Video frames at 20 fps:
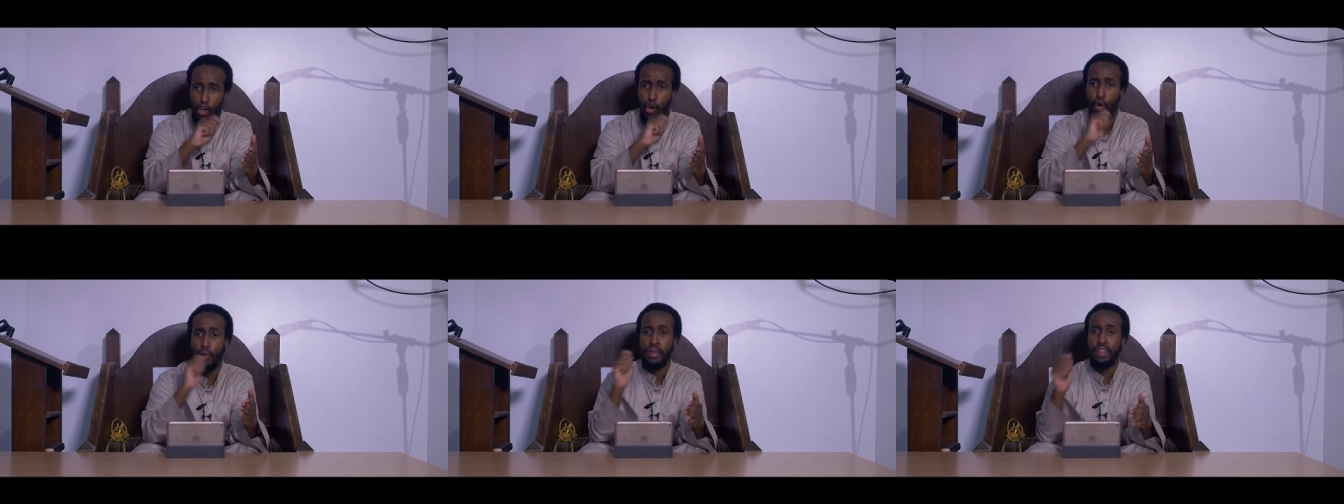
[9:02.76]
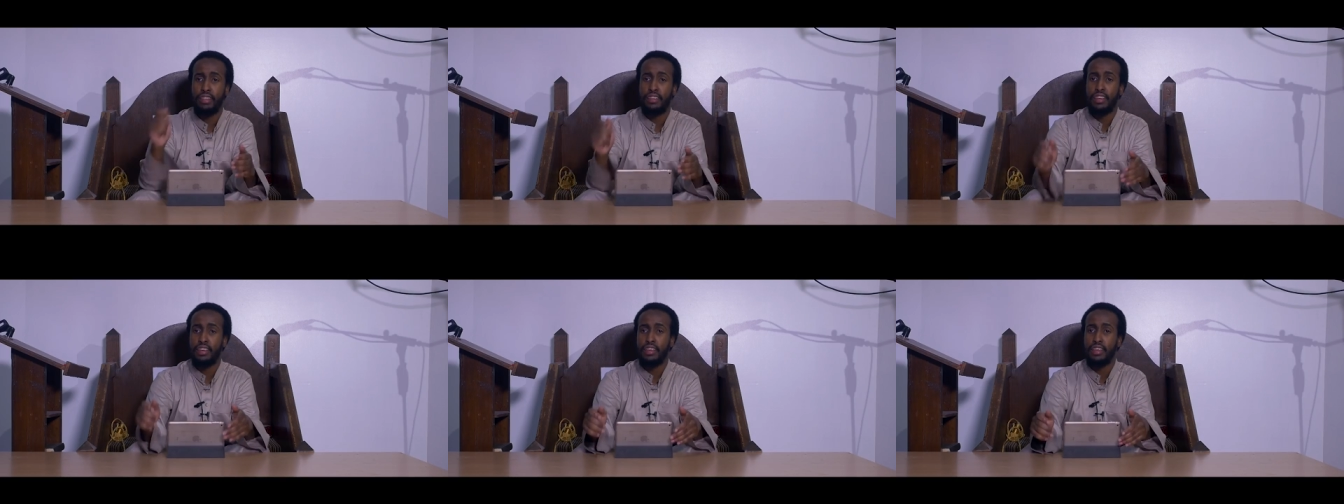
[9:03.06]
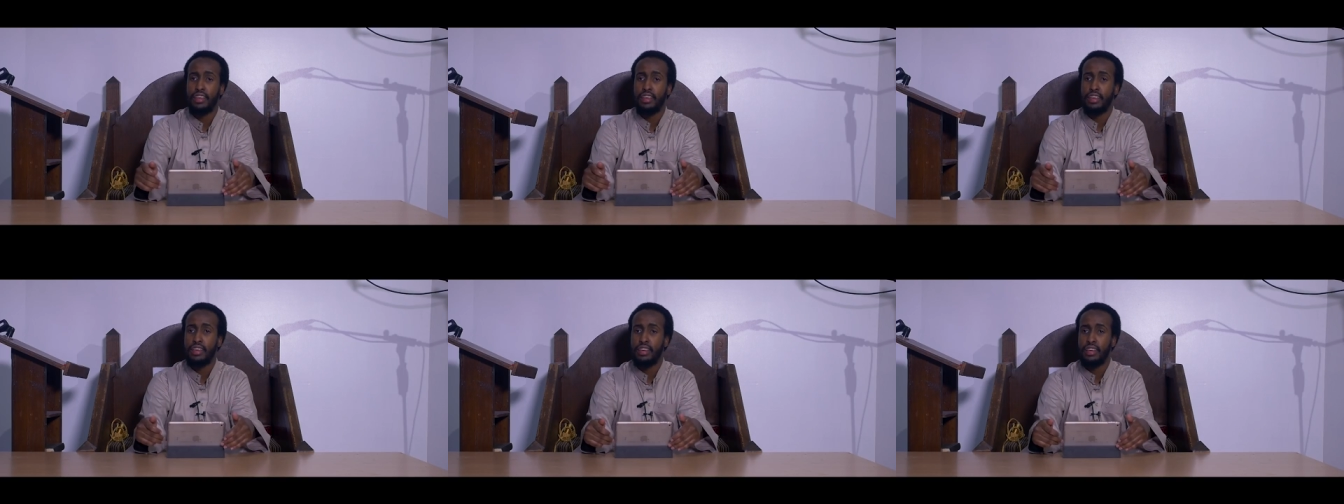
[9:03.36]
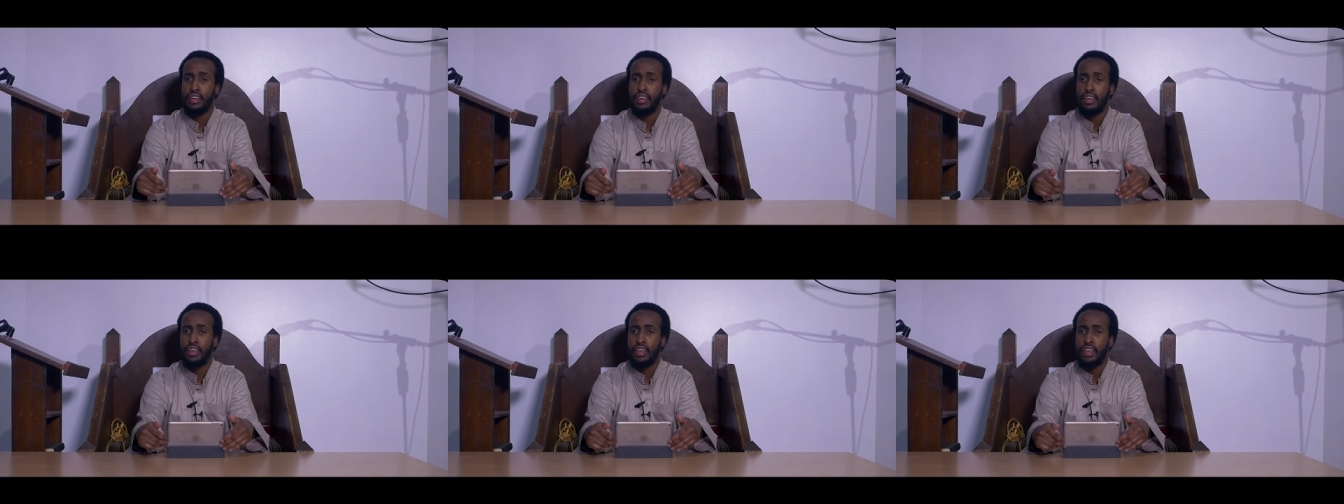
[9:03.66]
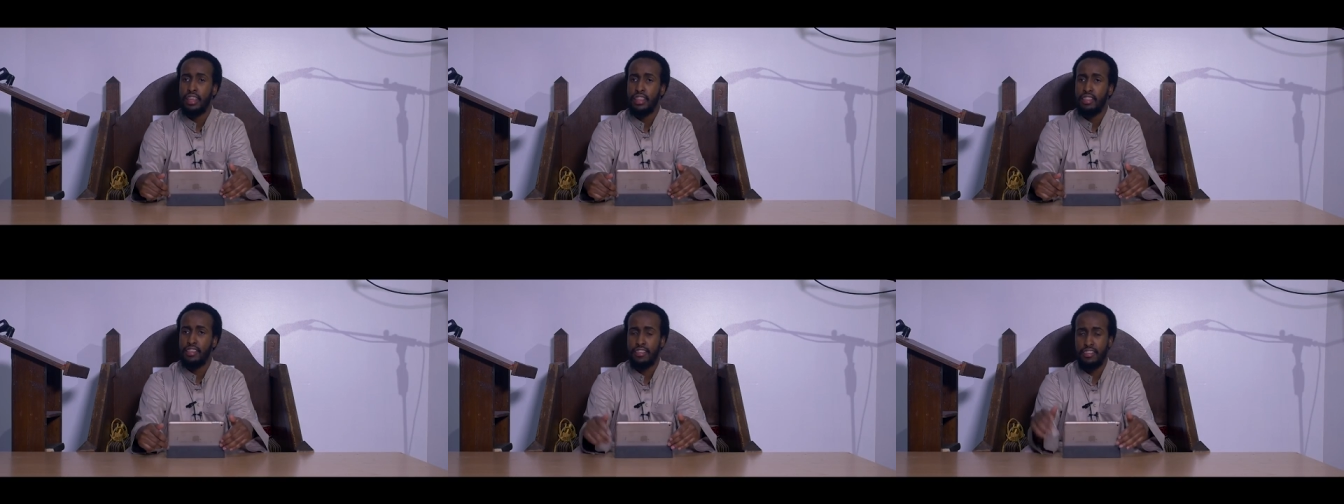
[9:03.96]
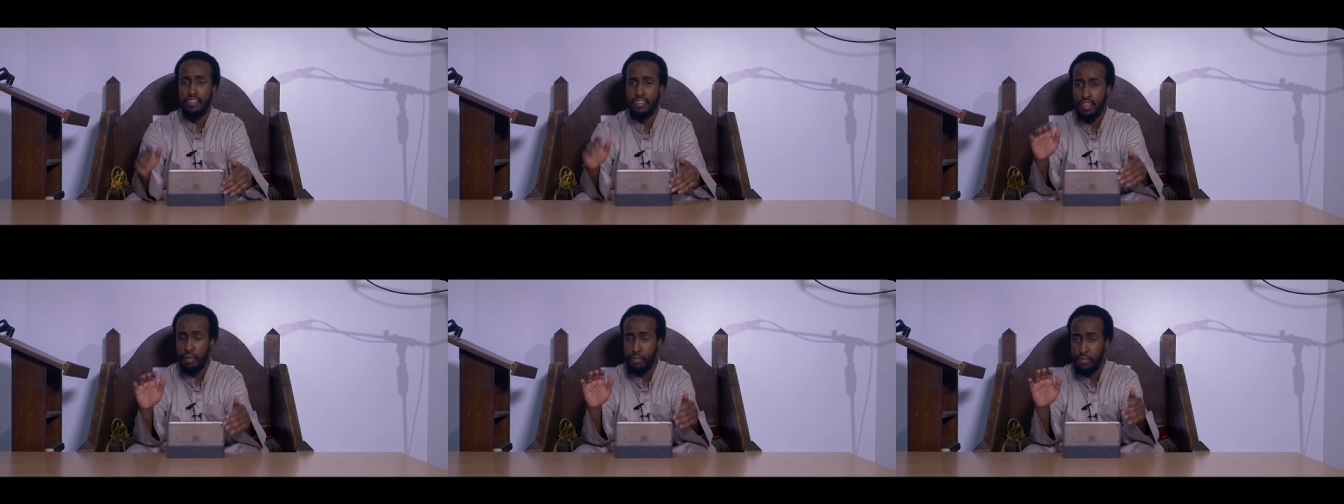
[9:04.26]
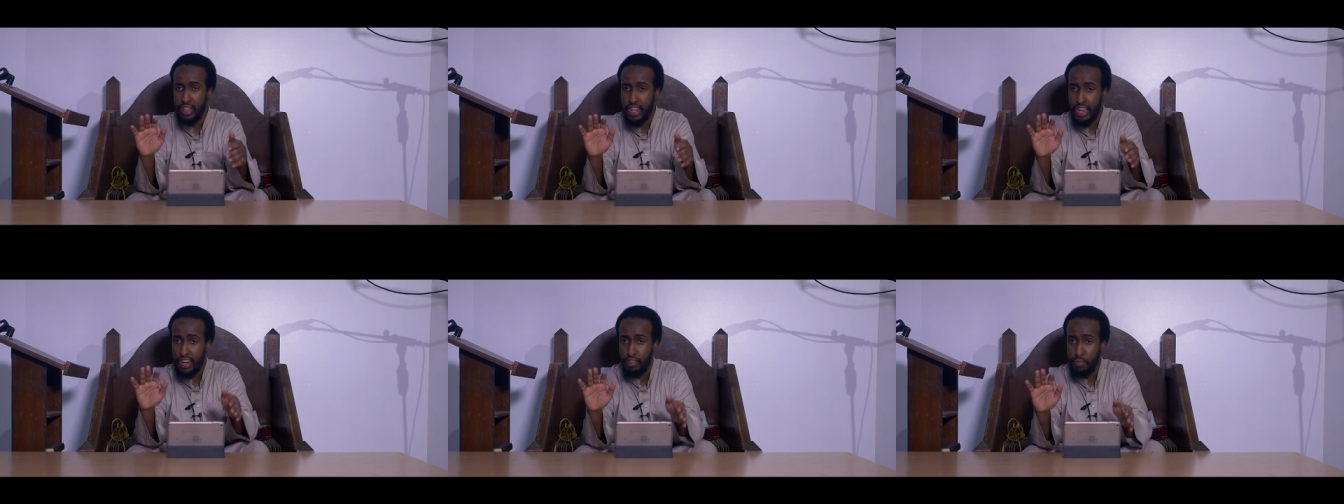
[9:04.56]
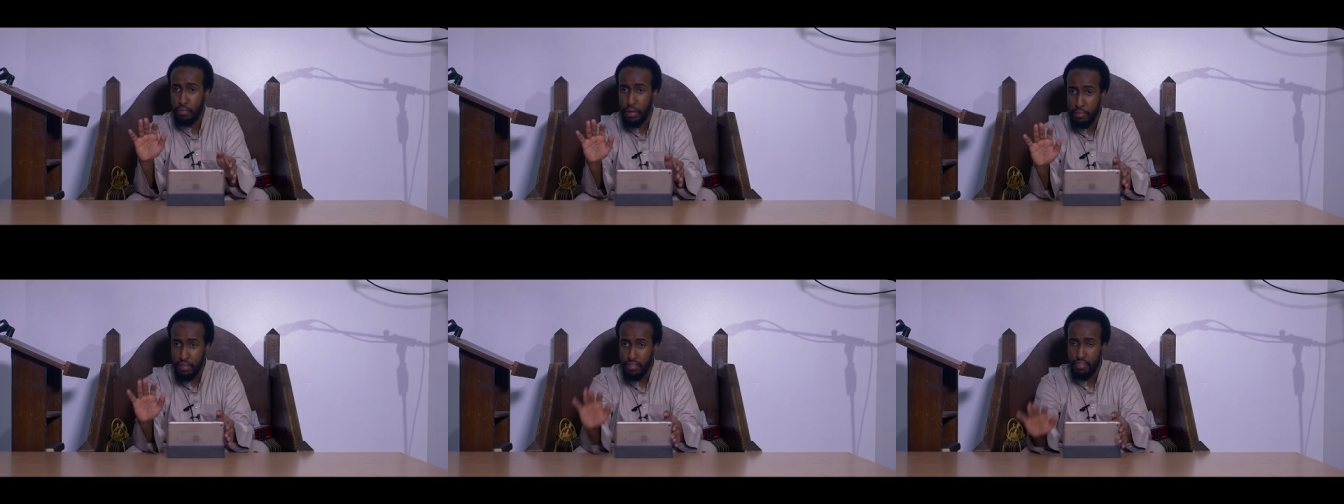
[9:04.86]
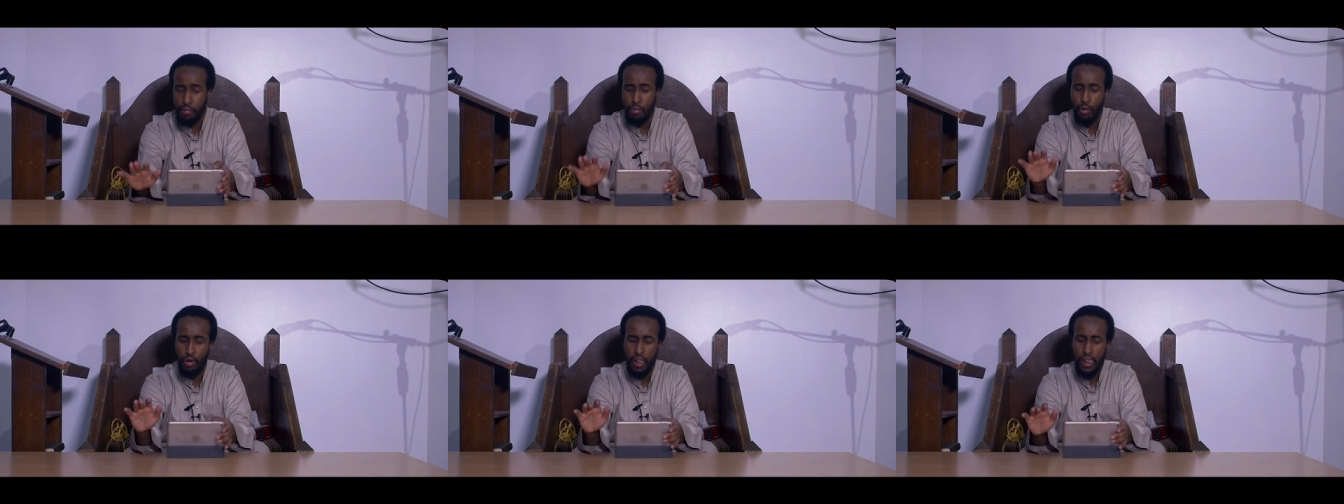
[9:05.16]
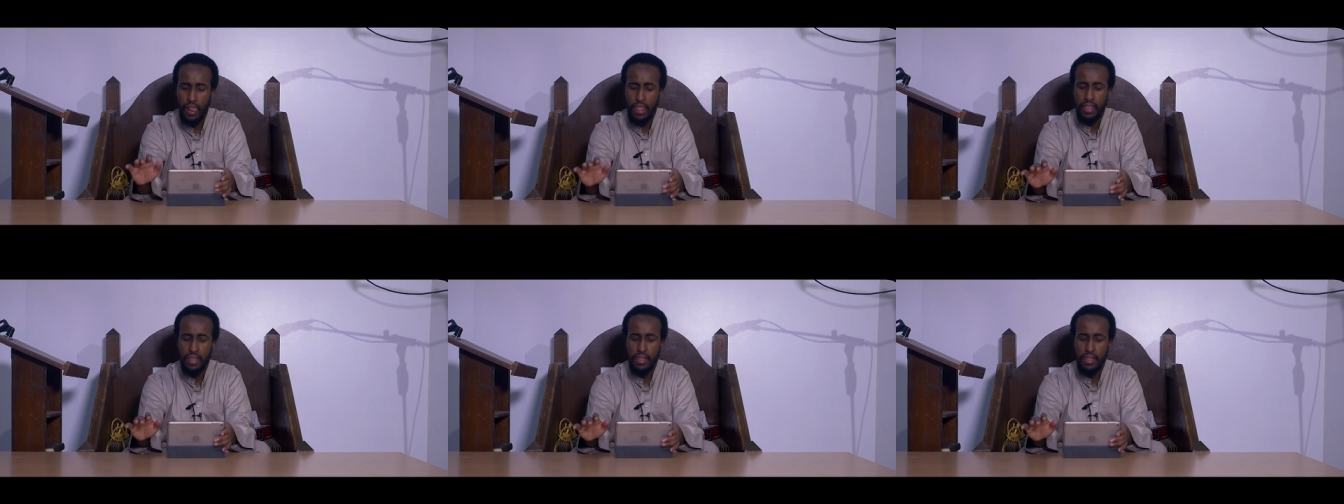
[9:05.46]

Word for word: comb it. This is something that is permissible.